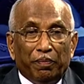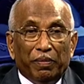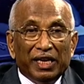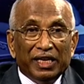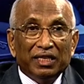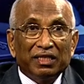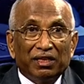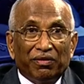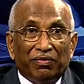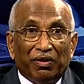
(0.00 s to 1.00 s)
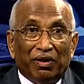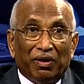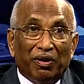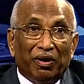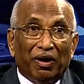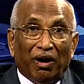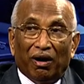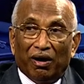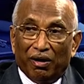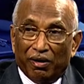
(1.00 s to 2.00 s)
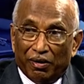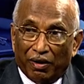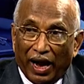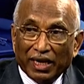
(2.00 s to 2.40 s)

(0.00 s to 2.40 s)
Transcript: billions of uh, uh,